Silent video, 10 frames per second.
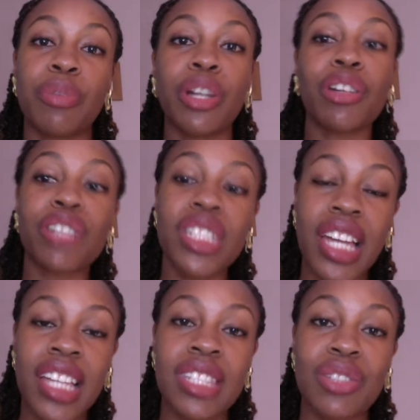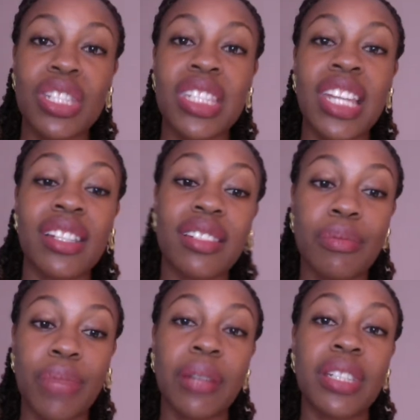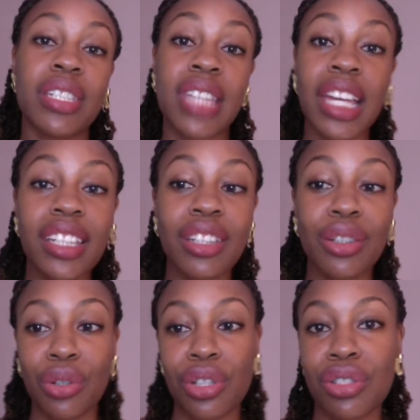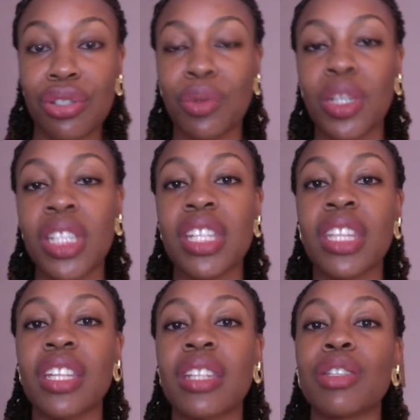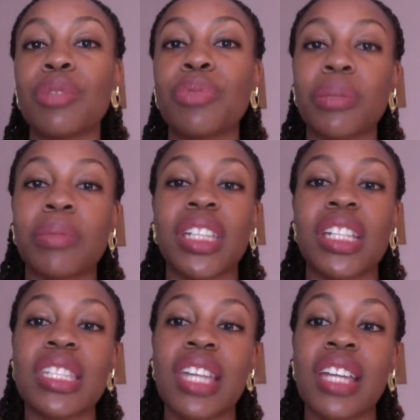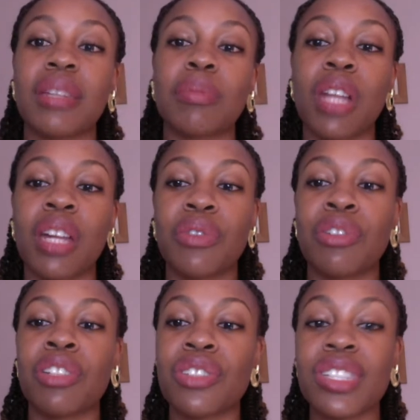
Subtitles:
Prioritize, you decide by deciding you're going to do it, and then you put money aside and plan for it.